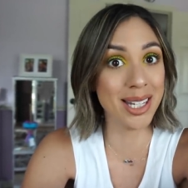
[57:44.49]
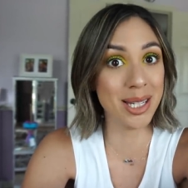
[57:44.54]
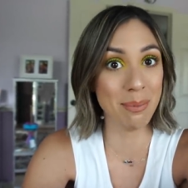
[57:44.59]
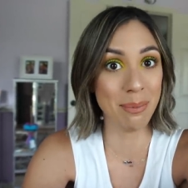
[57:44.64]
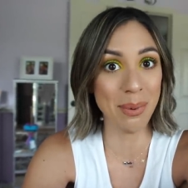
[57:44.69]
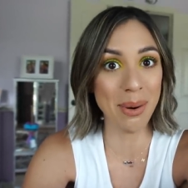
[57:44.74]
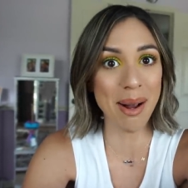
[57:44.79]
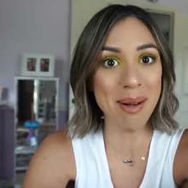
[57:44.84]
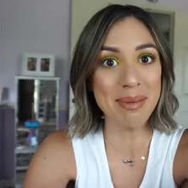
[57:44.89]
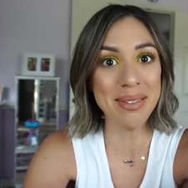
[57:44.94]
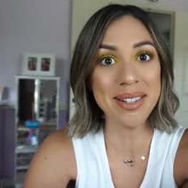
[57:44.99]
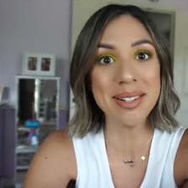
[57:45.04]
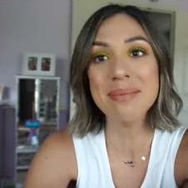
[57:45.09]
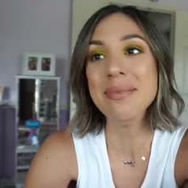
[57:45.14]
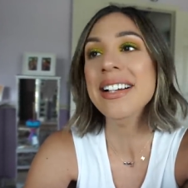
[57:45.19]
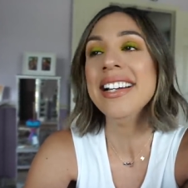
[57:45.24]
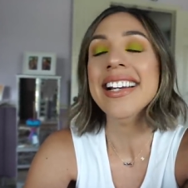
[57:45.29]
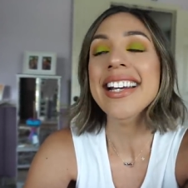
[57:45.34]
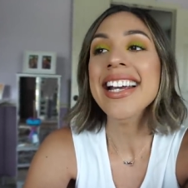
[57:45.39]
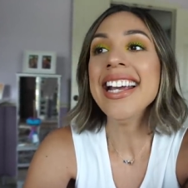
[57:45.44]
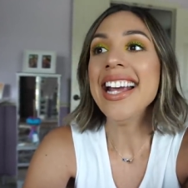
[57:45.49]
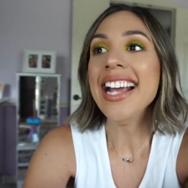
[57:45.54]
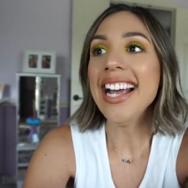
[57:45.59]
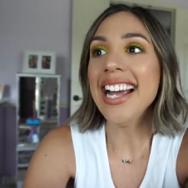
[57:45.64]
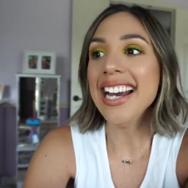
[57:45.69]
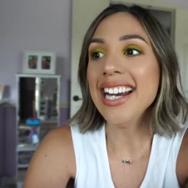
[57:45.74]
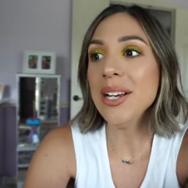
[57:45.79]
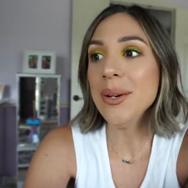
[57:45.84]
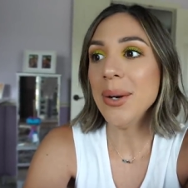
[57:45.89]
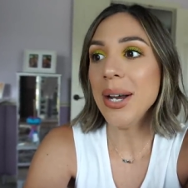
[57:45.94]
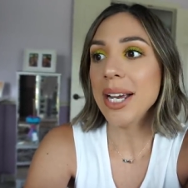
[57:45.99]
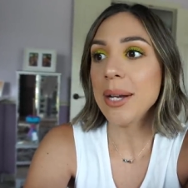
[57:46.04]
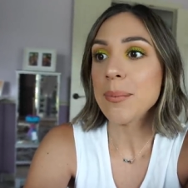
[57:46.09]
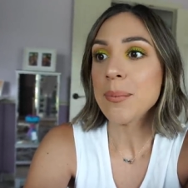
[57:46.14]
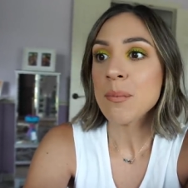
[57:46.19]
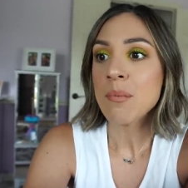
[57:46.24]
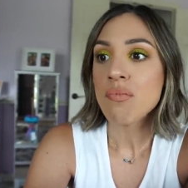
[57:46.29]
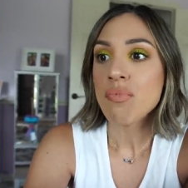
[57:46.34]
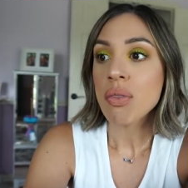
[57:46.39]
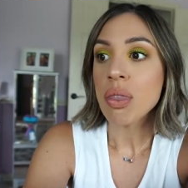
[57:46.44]
this problem. Anyway,
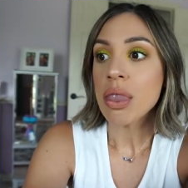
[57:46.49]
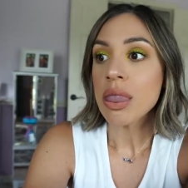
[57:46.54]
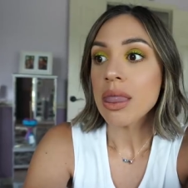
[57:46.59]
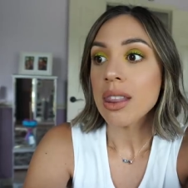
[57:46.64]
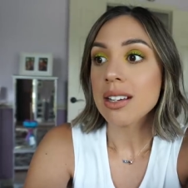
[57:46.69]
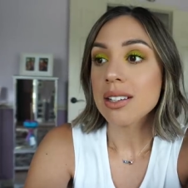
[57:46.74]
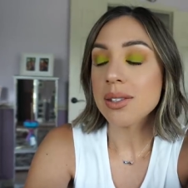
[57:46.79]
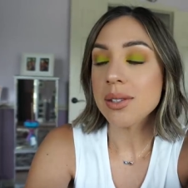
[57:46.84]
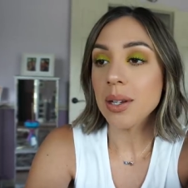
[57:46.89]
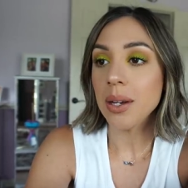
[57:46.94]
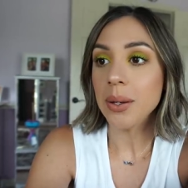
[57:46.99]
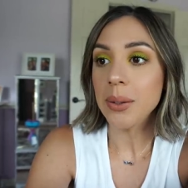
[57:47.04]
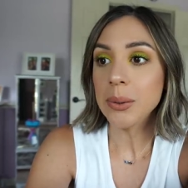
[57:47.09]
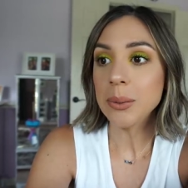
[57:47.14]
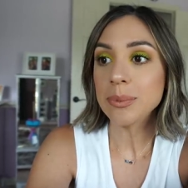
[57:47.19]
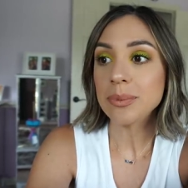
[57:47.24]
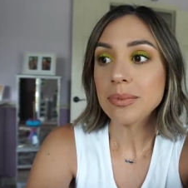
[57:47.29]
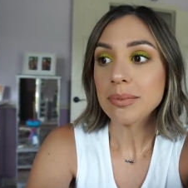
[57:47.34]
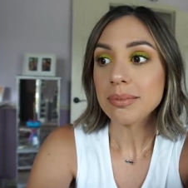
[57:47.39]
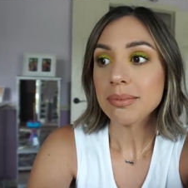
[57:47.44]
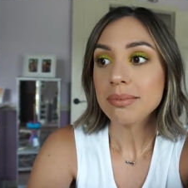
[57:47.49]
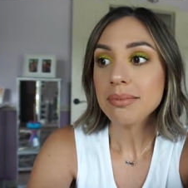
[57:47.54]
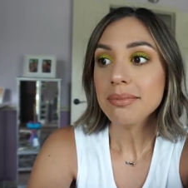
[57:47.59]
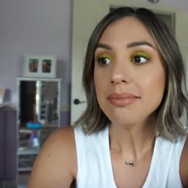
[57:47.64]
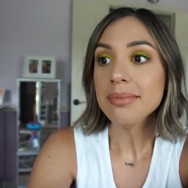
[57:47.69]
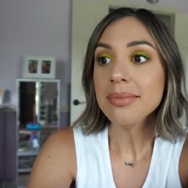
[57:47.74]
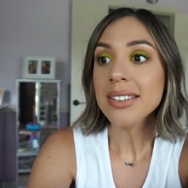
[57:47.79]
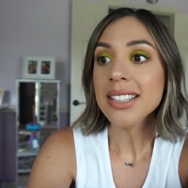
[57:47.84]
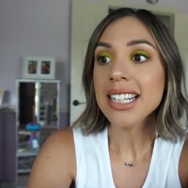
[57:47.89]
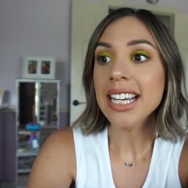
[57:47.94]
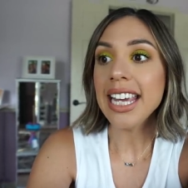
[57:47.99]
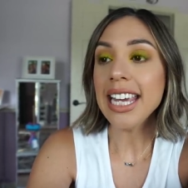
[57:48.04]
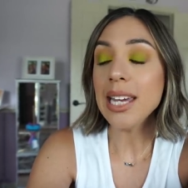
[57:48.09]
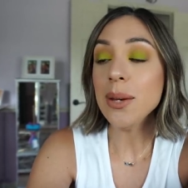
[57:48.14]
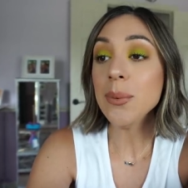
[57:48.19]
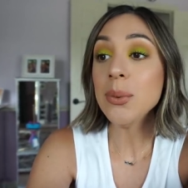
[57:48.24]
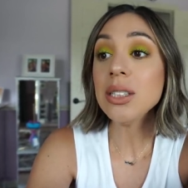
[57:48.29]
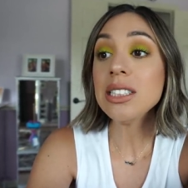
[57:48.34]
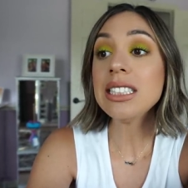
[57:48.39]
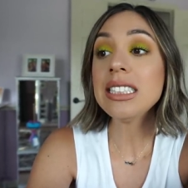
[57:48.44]
so
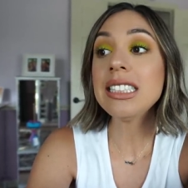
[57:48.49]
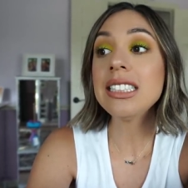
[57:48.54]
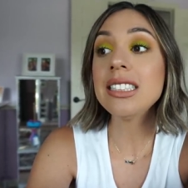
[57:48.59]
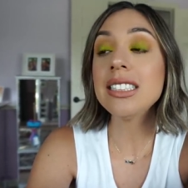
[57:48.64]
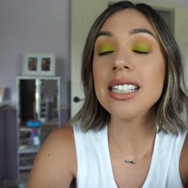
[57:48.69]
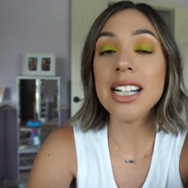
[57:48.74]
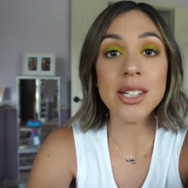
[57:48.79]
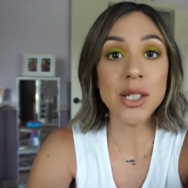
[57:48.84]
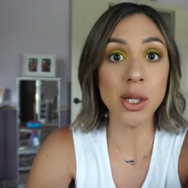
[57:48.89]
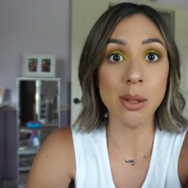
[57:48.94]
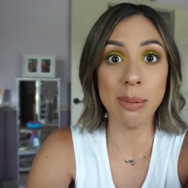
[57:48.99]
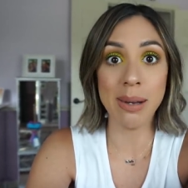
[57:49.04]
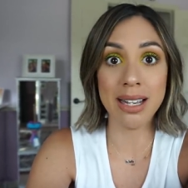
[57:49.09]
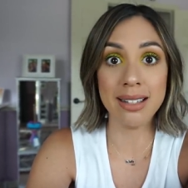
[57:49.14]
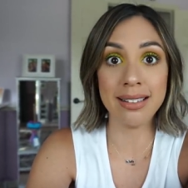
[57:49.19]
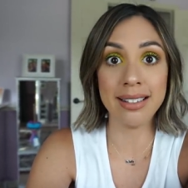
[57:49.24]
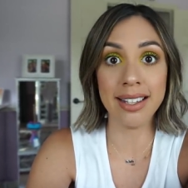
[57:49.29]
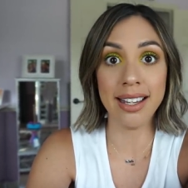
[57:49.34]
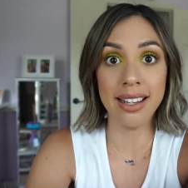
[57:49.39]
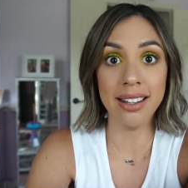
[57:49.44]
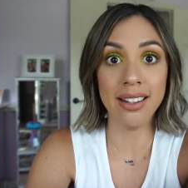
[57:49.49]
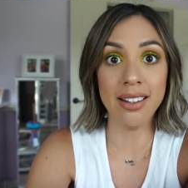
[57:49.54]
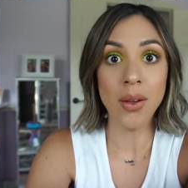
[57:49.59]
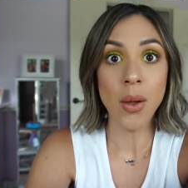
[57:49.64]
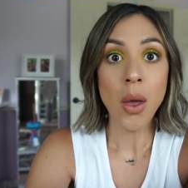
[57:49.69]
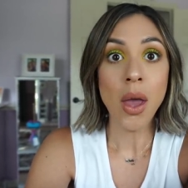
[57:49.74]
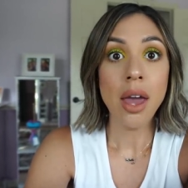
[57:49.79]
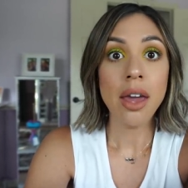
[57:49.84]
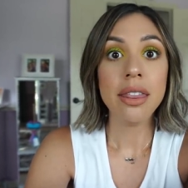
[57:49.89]
it was such a buzzkill.